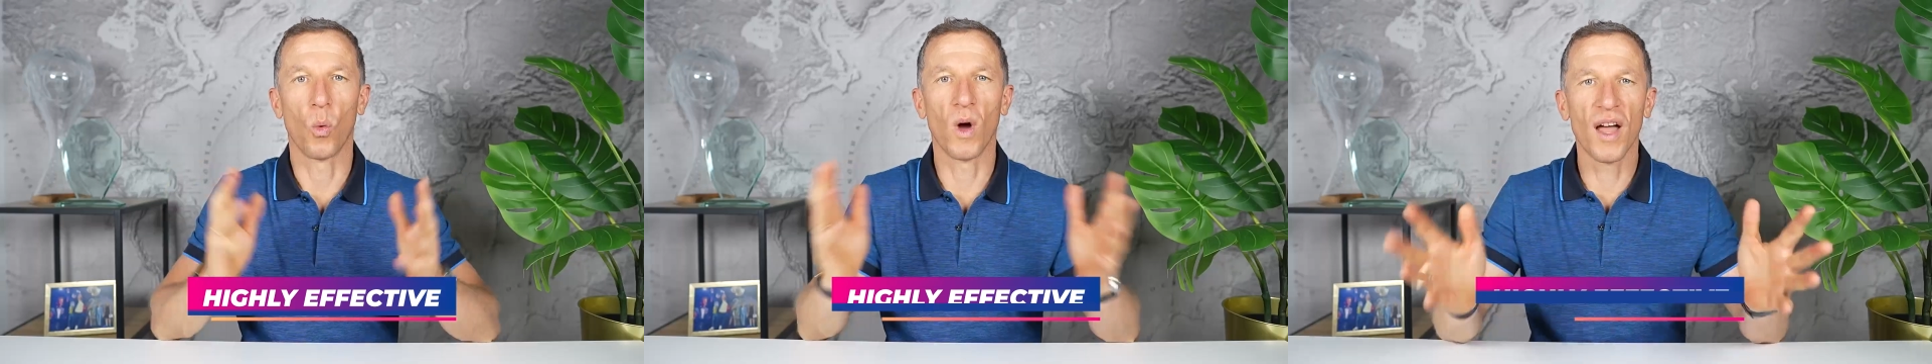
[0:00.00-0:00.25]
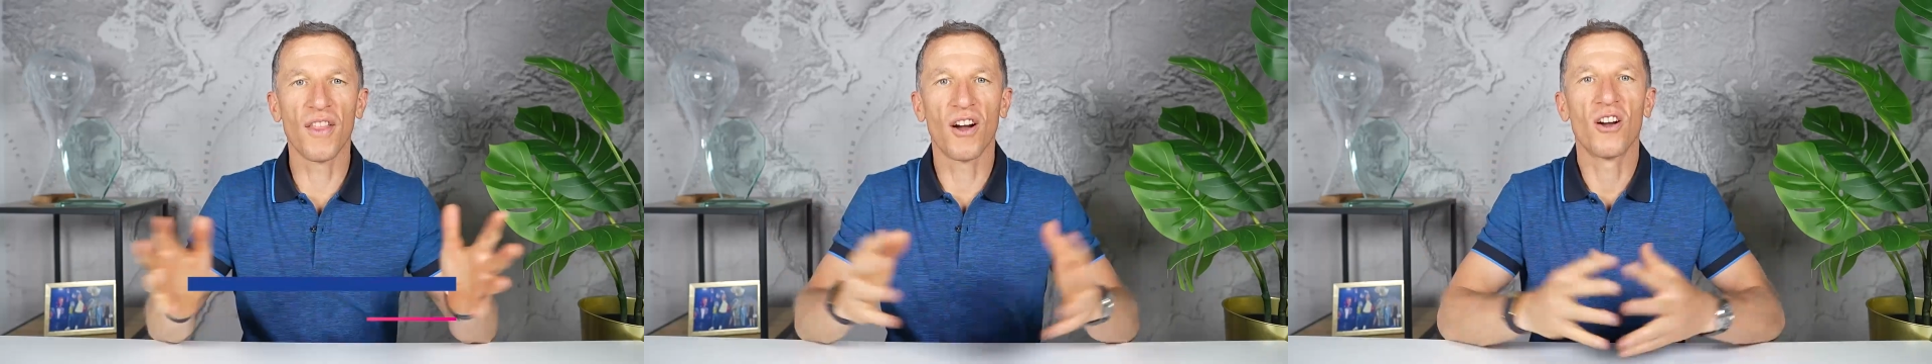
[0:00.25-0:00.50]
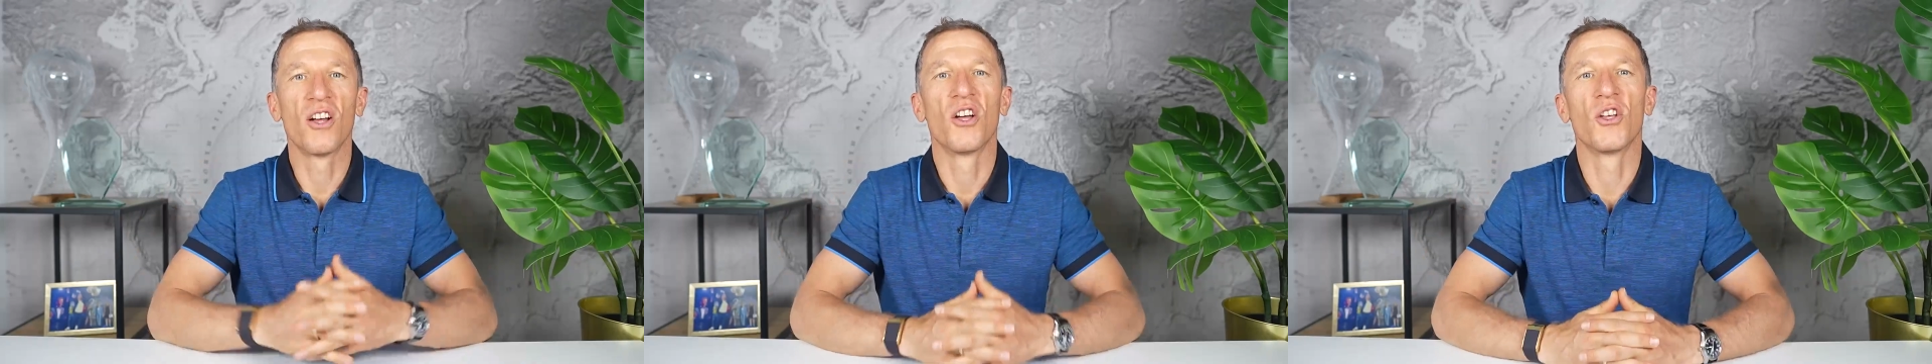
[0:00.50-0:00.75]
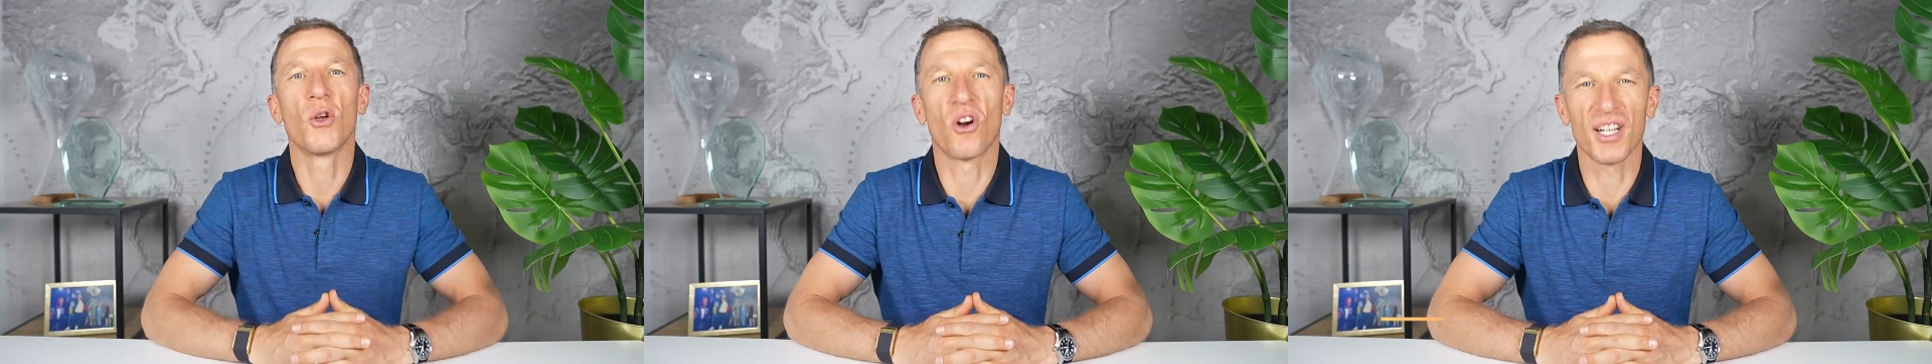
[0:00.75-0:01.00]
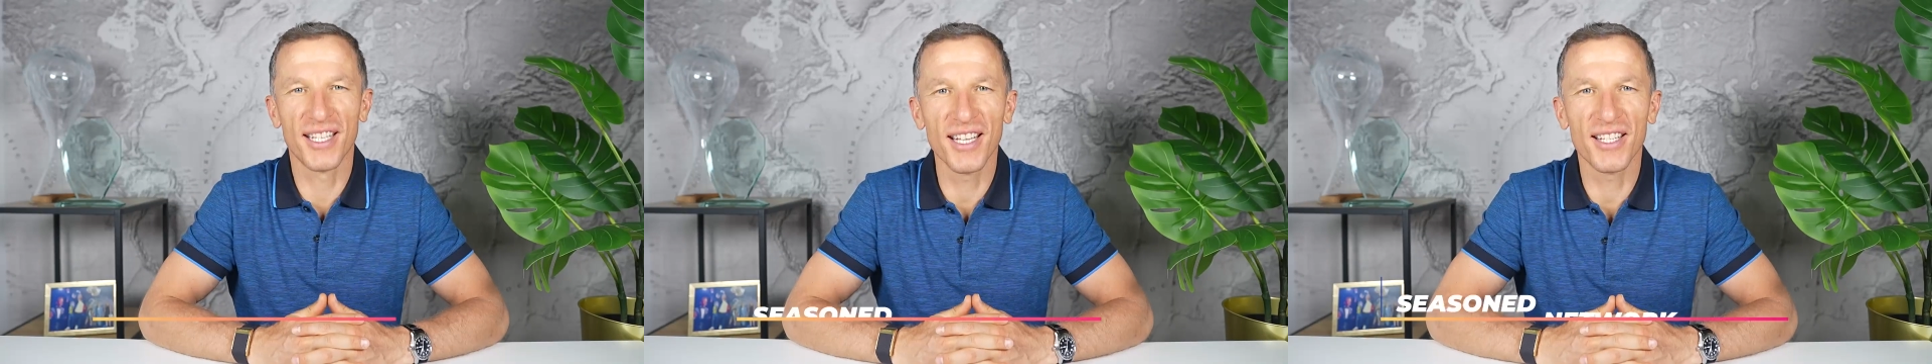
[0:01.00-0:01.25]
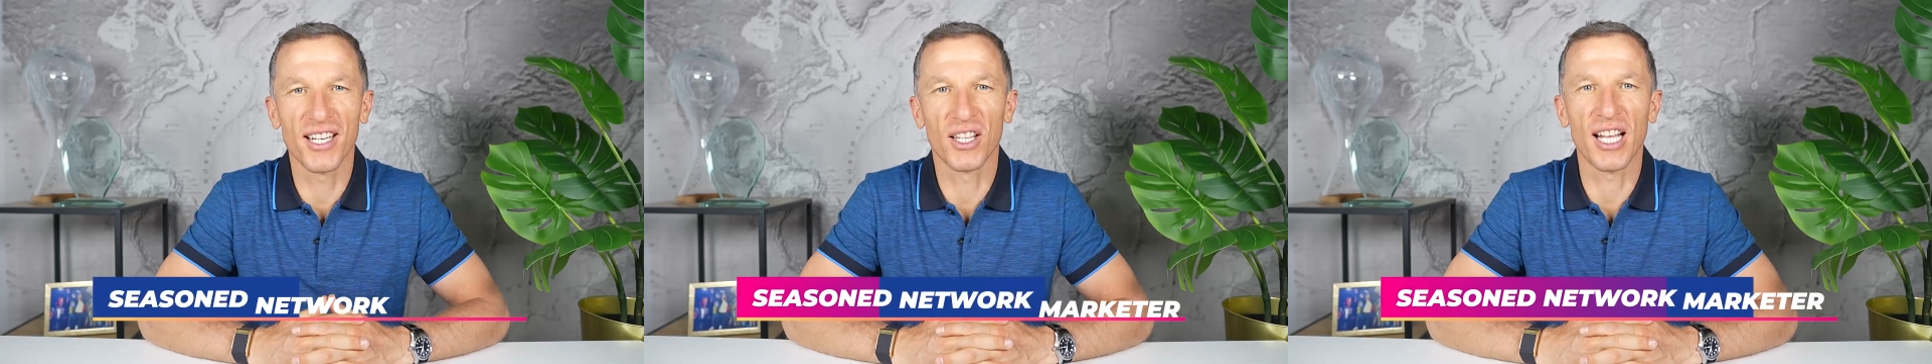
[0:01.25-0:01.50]
Whether you are a
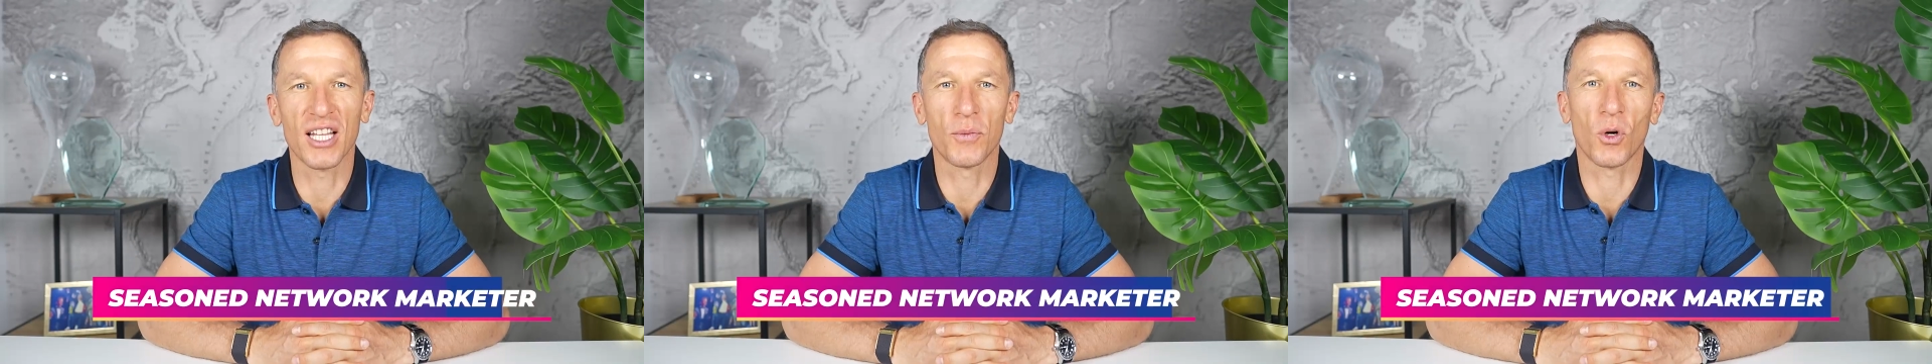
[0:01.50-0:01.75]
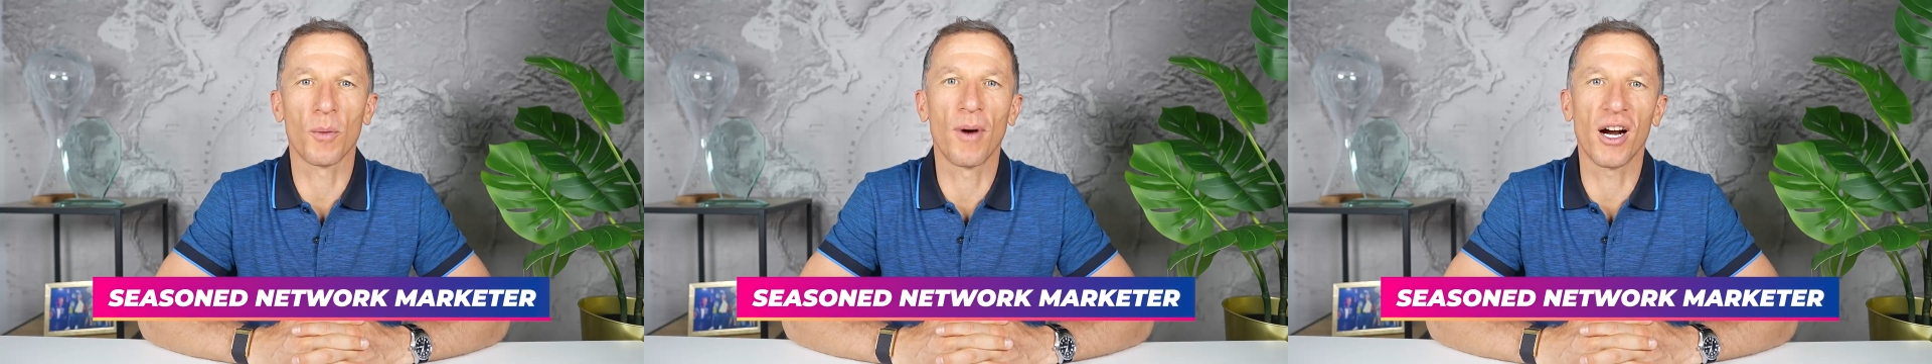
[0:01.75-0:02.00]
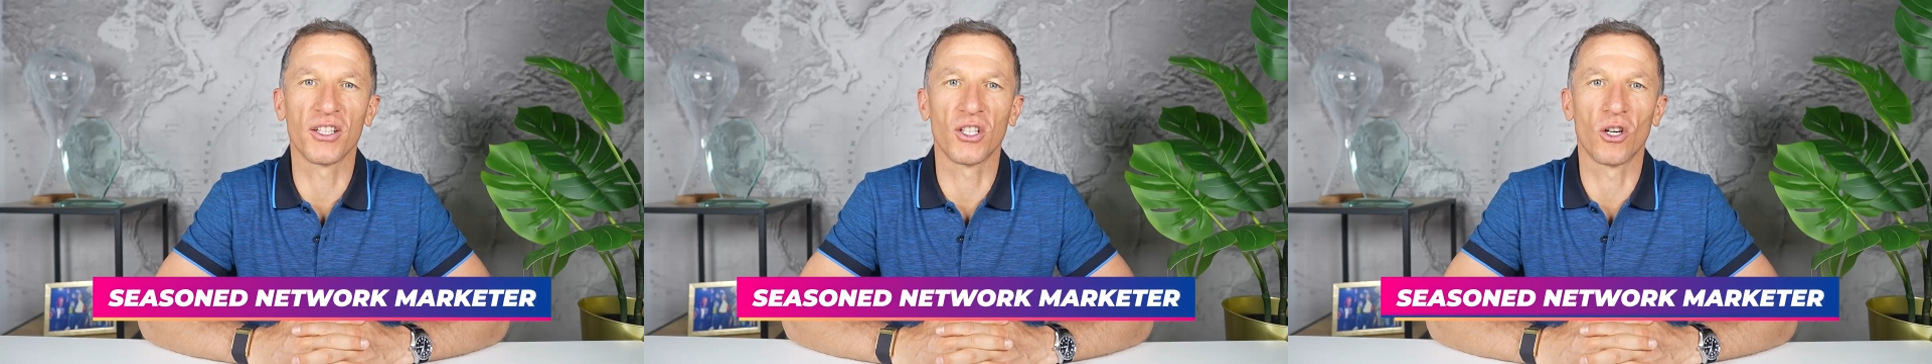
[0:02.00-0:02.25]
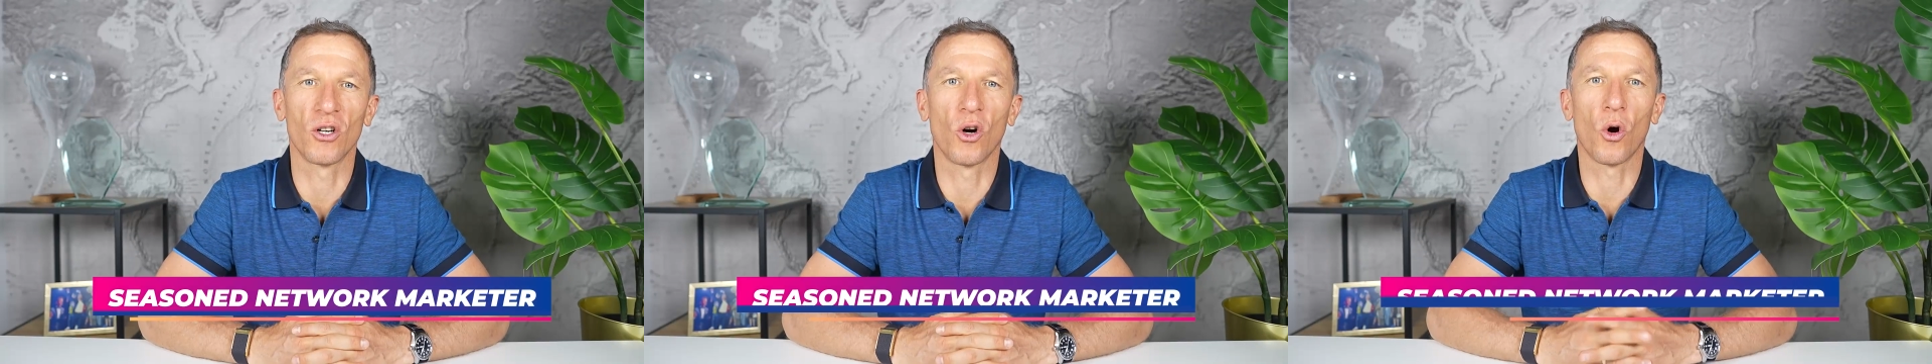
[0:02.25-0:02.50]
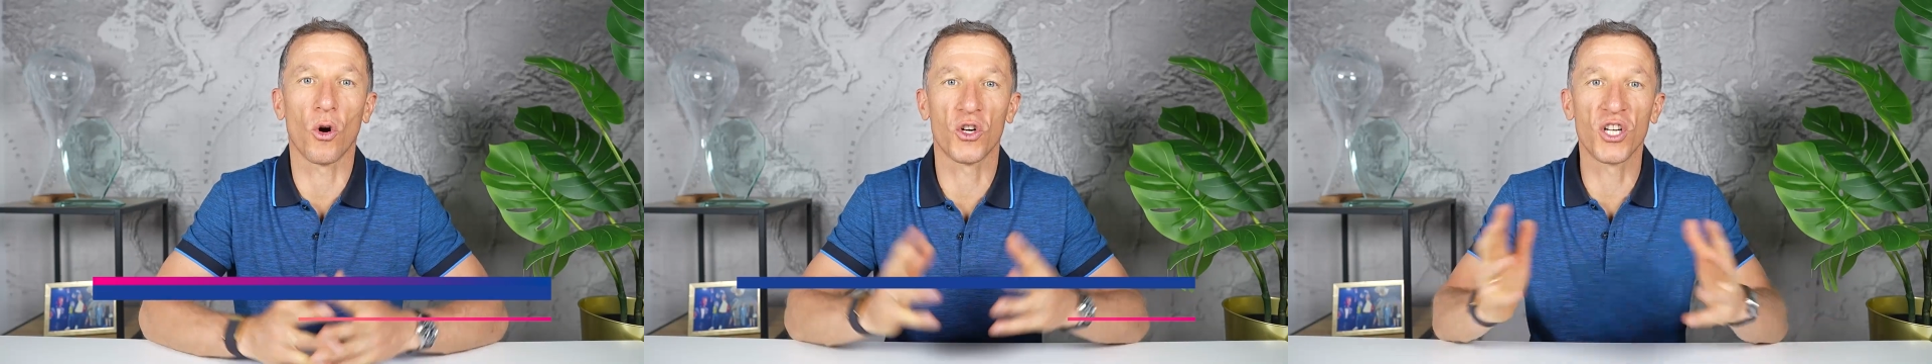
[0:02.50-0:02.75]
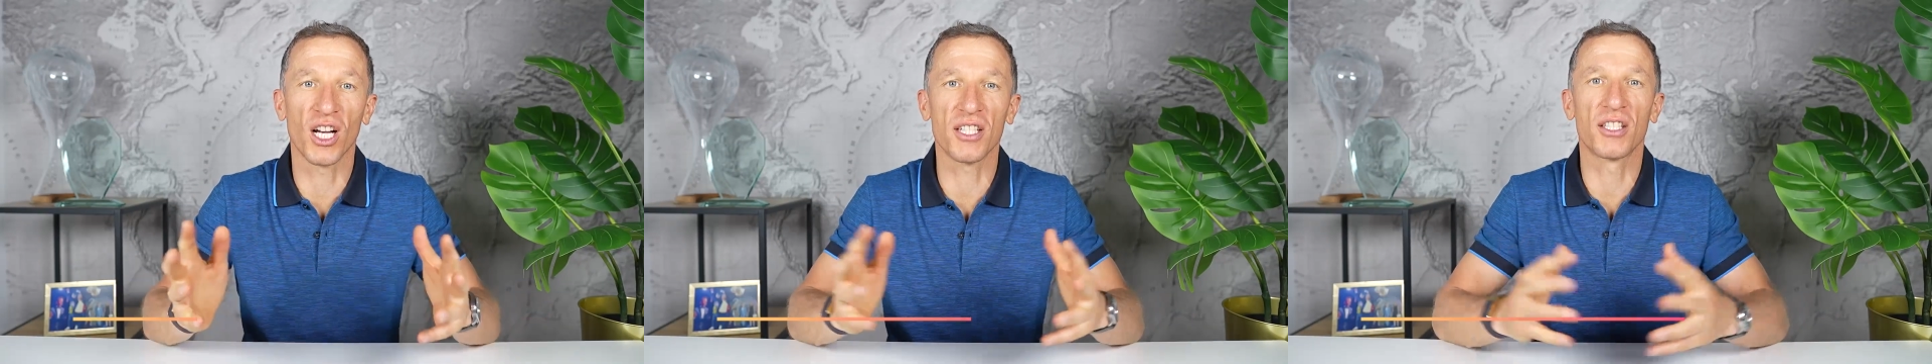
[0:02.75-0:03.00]
seasoned network marketer or
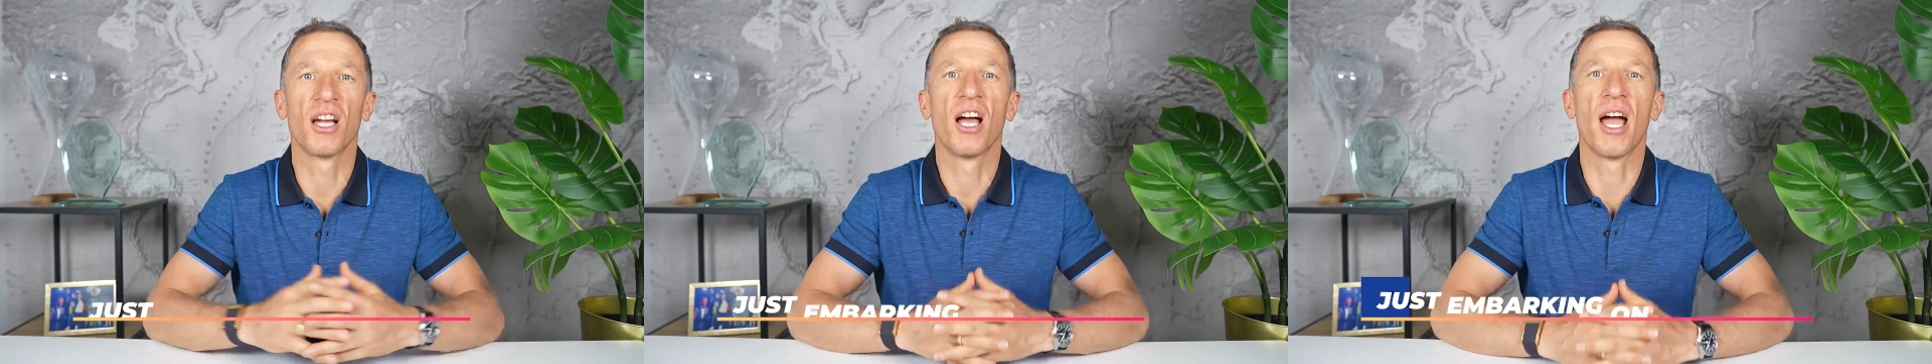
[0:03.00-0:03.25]
just